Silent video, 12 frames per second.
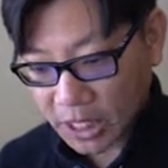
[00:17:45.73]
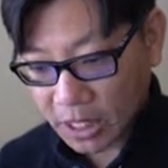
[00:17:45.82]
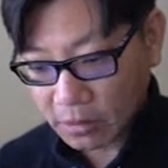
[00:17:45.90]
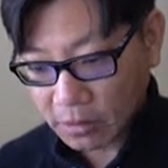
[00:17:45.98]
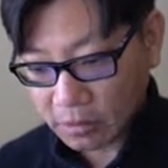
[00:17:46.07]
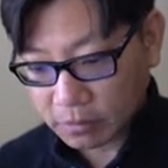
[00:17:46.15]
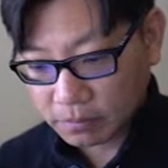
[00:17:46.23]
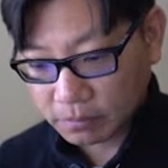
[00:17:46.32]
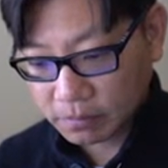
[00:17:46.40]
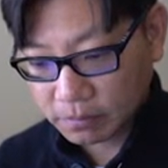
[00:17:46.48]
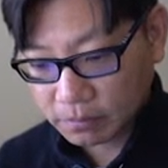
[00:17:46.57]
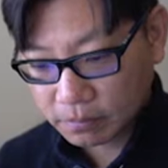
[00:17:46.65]
don't know.
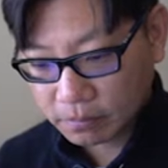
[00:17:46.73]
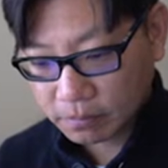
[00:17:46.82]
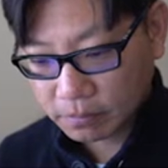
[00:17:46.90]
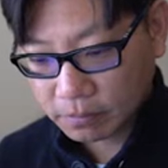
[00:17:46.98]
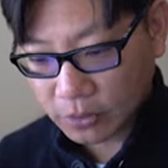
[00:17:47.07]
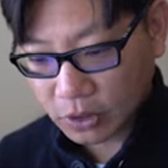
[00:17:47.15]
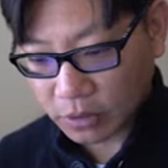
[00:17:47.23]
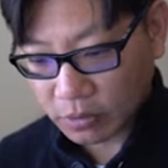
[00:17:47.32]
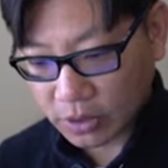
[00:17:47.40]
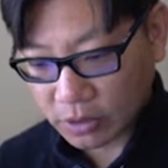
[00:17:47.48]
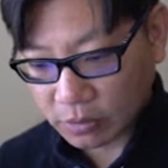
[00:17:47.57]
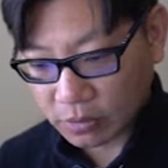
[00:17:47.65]
Great
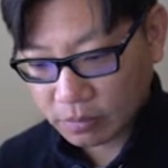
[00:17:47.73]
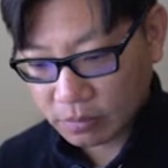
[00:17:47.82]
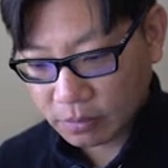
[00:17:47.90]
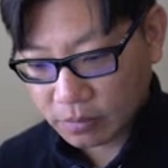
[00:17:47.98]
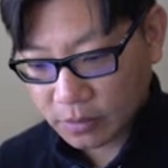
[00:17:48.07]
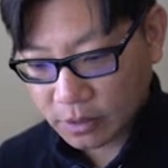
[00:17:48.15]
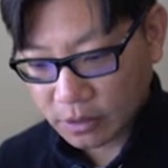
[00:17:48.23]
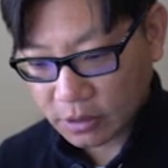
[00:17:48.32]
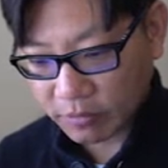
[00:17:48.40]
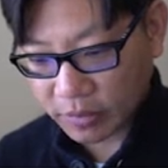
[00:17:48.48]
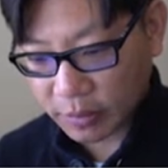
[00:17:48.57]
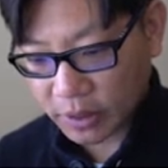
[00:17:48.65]
question. Let's see
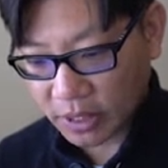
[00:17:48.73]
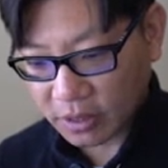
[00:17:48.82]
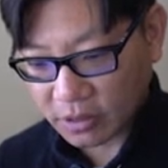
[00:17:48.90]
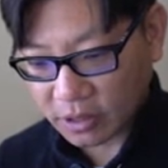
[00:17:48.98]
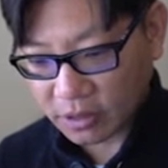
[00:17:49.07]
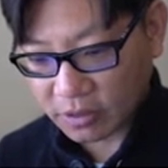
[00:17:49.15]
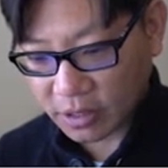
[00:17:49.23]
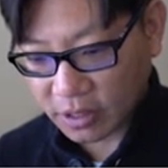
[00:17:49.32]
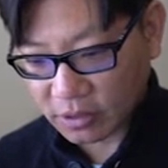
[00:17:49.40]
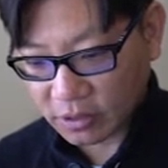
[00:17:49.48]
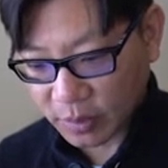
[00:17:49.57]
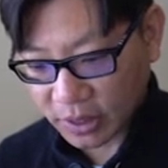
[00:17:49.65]
if anybody else has an
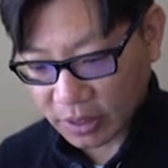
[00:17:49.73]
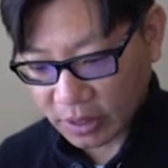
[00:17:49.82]
answer about